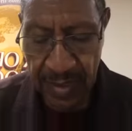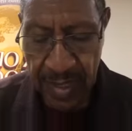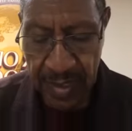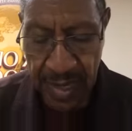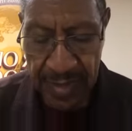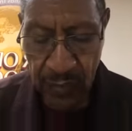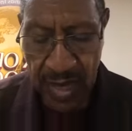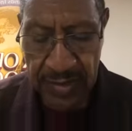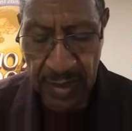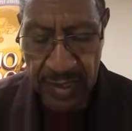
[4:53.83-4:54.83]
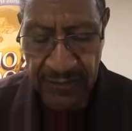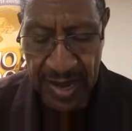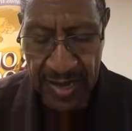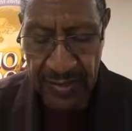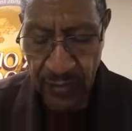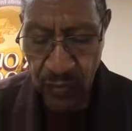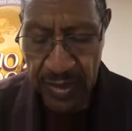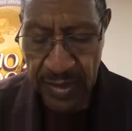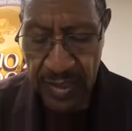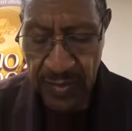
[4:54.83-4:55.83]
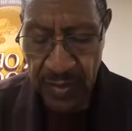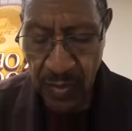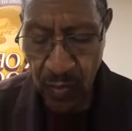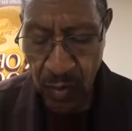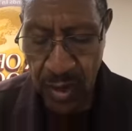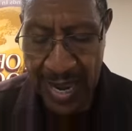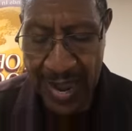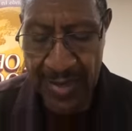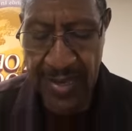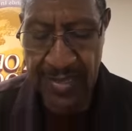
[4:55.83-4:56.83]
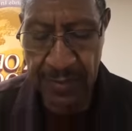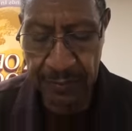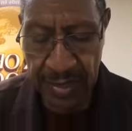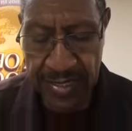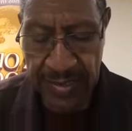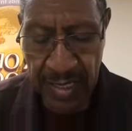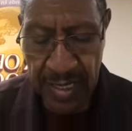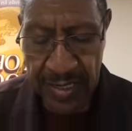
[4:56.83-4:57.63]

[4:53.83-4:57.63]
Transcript: And likewise the Levite, when he were at the place,